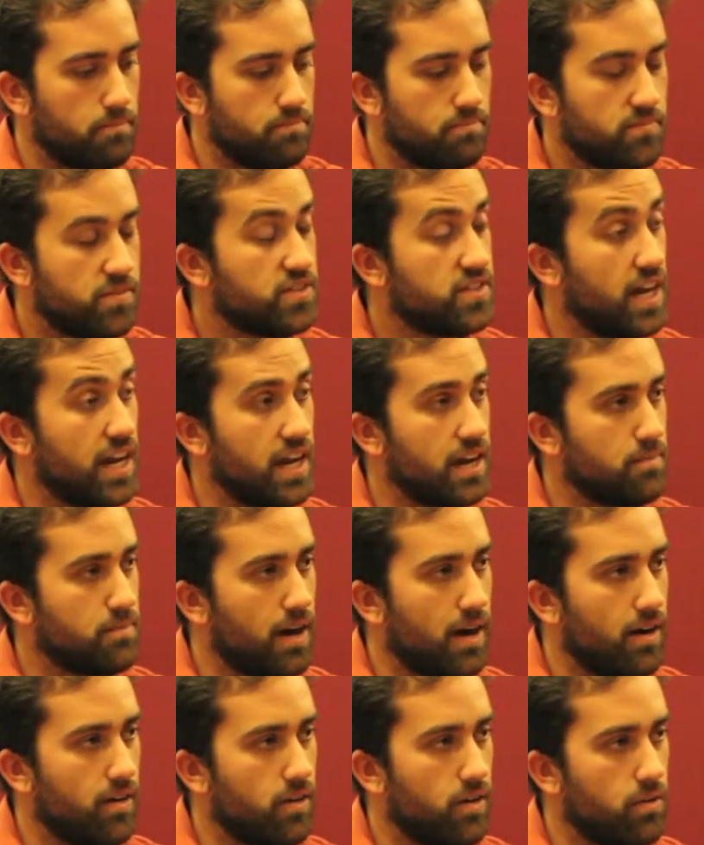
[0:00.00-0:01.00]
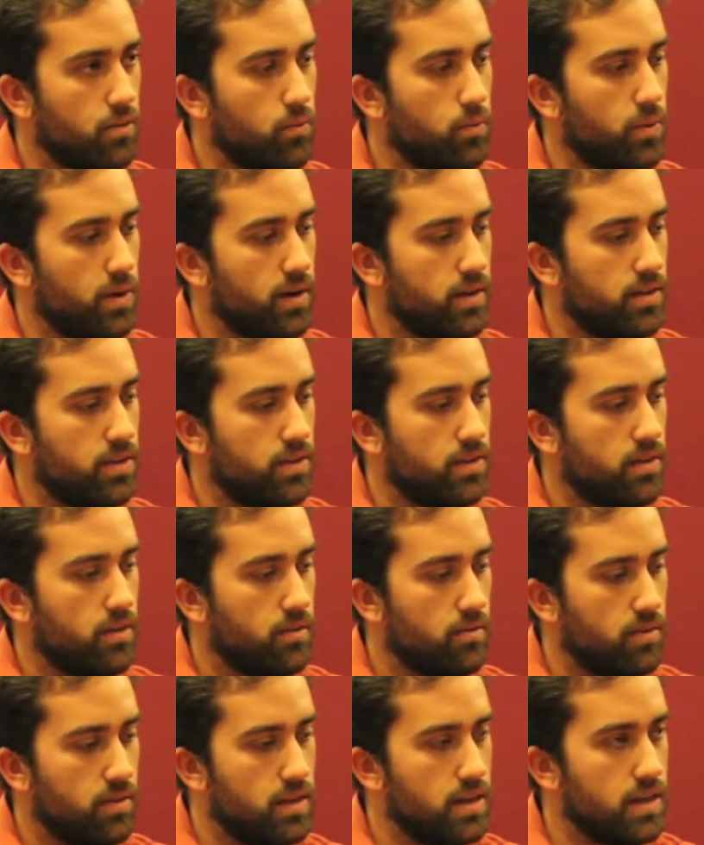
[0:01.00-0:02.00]
staying power with
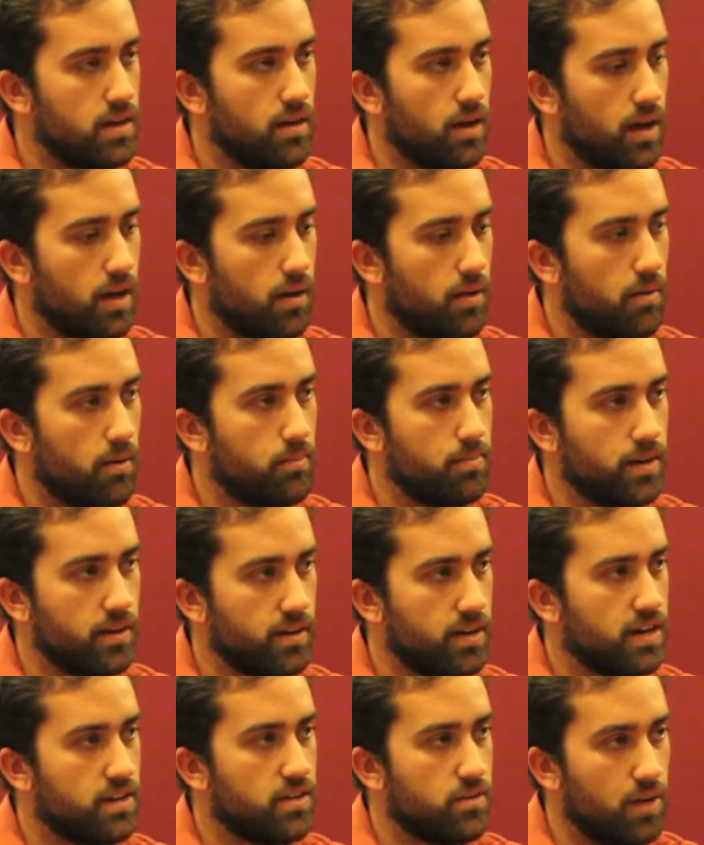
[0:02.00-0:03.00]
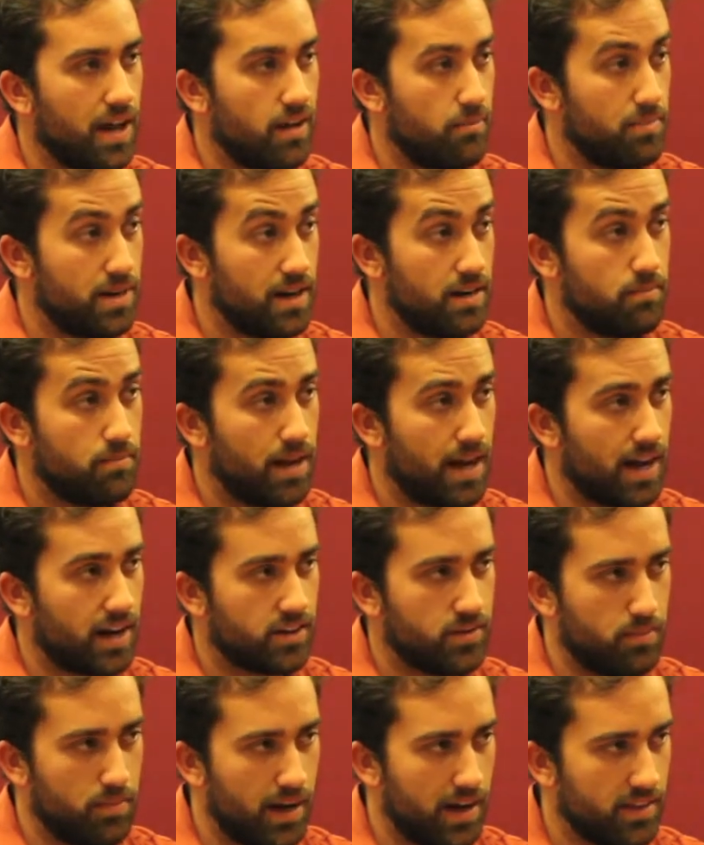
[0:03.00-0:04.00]
the ability to be backed
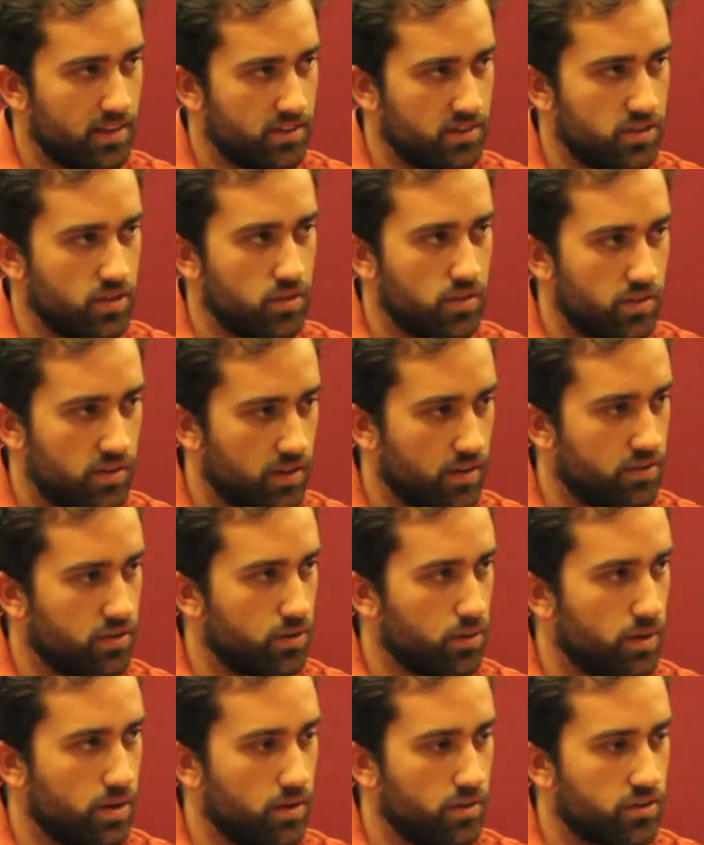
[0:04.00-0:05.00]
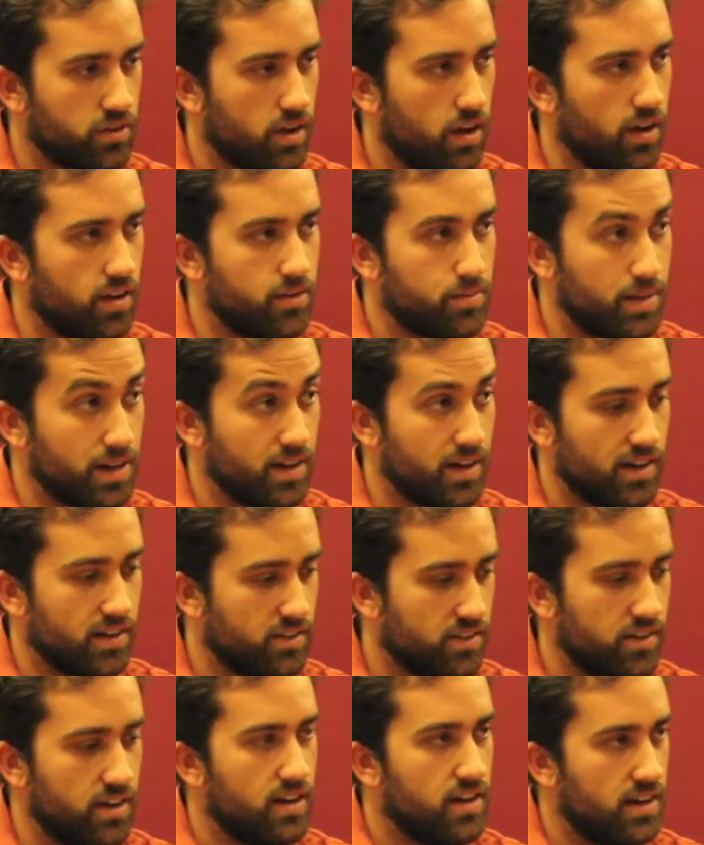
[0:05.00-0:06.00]
by the students of Cerritos College, because
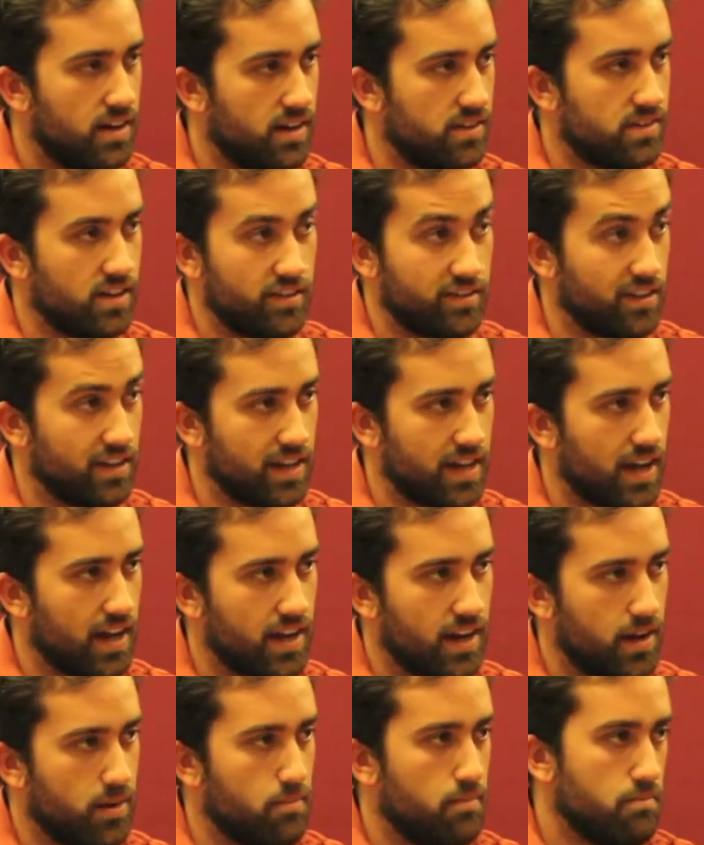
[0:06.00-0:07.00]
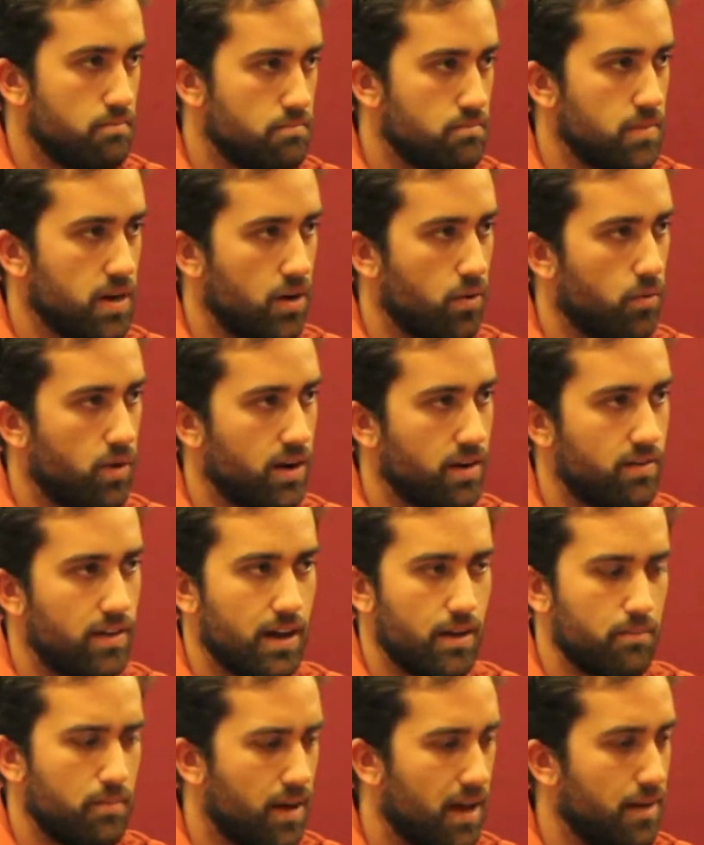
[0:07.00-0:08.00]
essentially I am one of them.
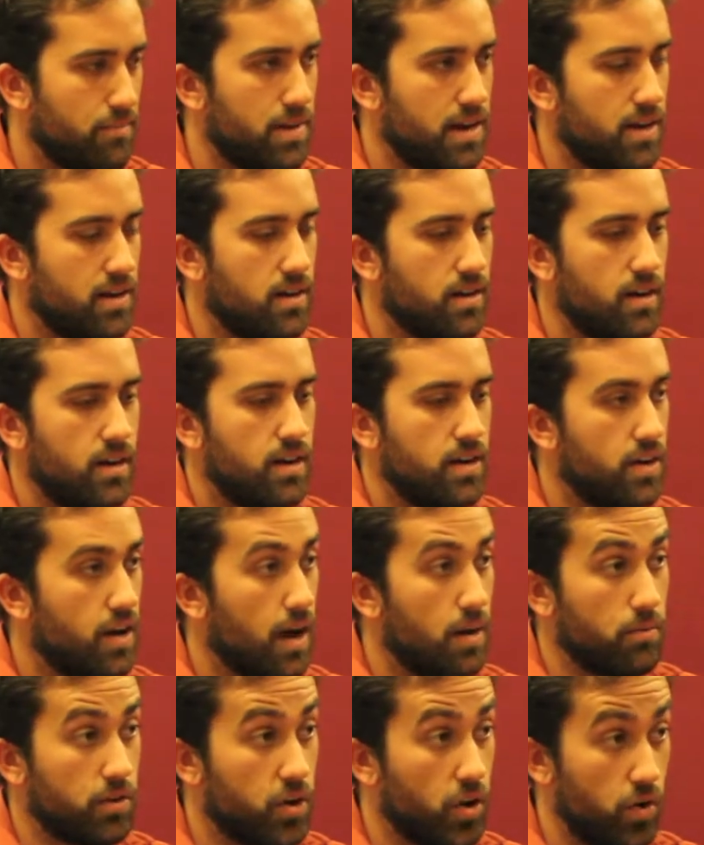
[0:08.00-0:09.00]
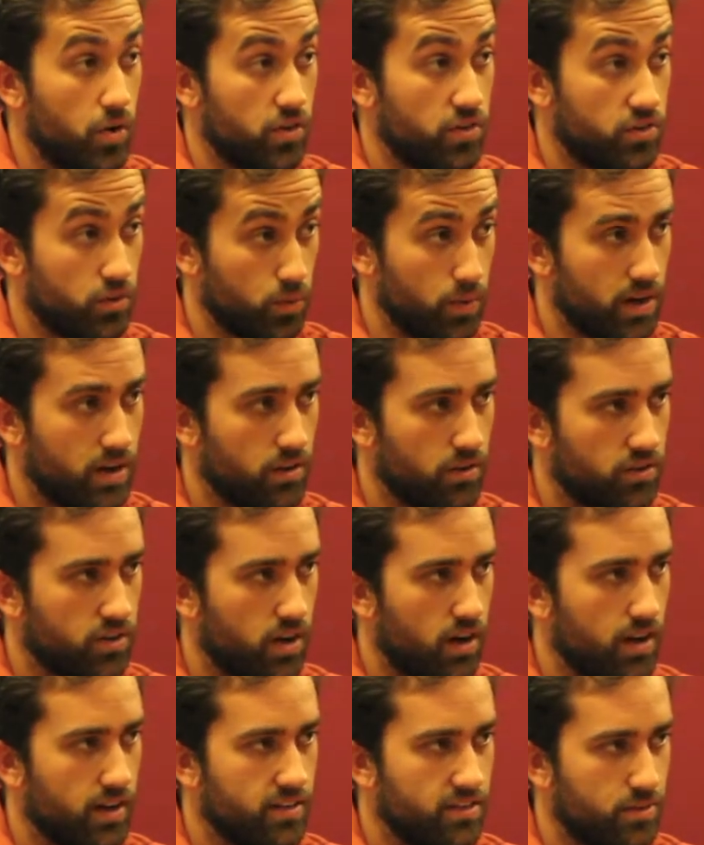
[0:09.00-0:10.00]
I may not go to Cerritos
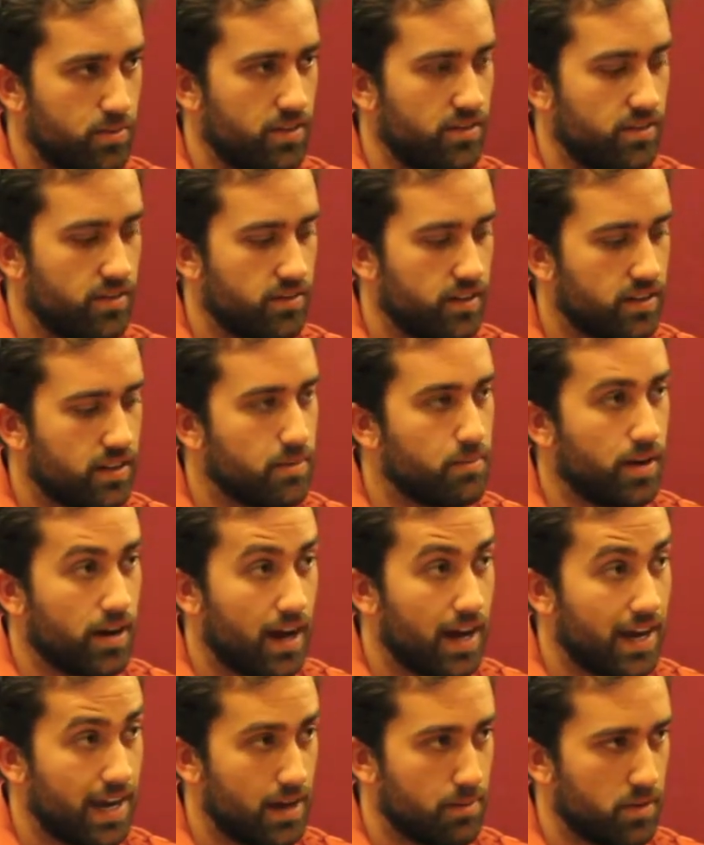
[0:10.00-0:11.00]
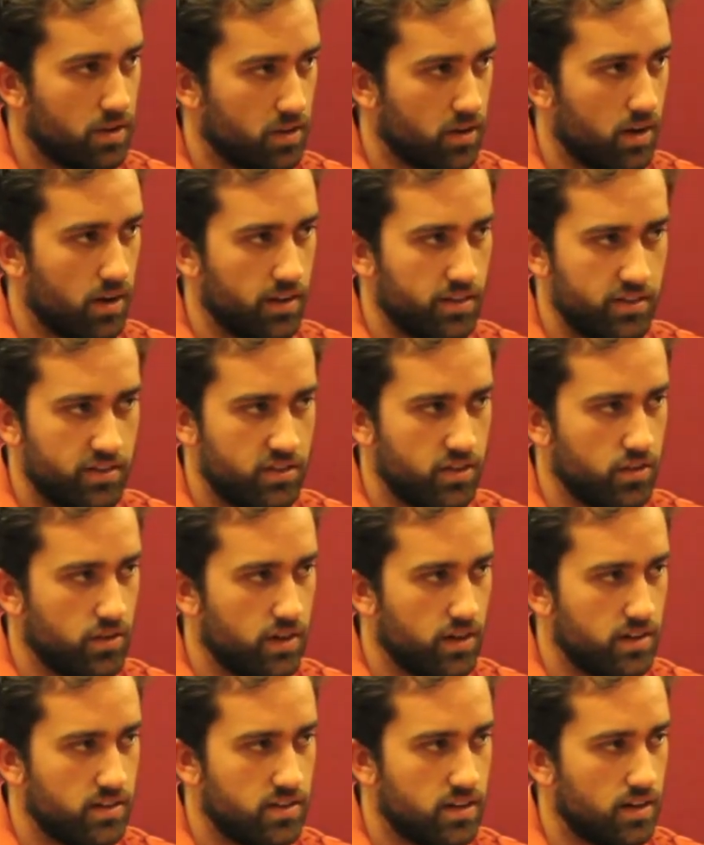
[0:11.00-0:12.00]
College specifically, but I am a college
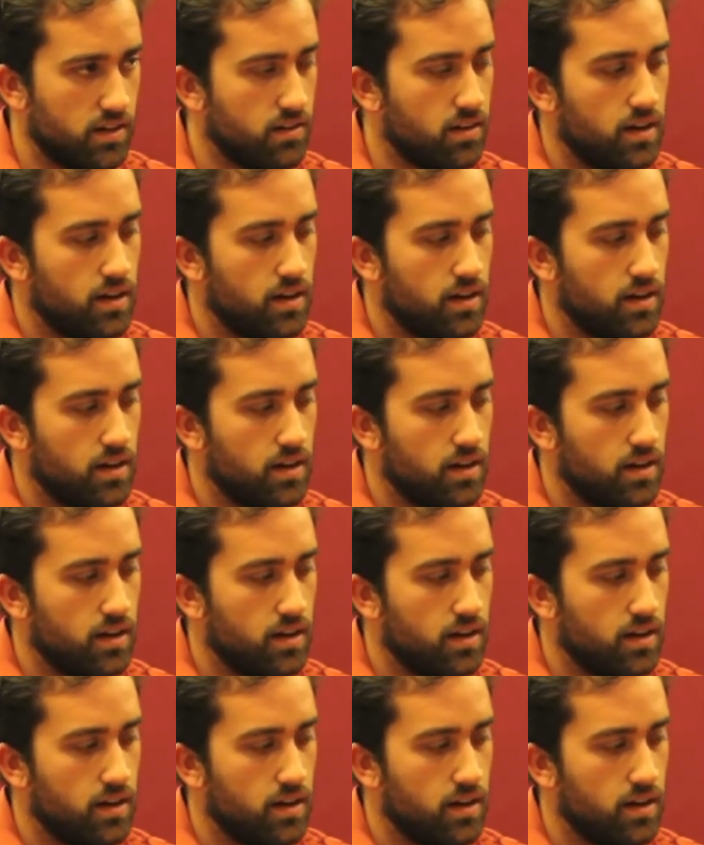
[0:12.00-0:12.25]
student, and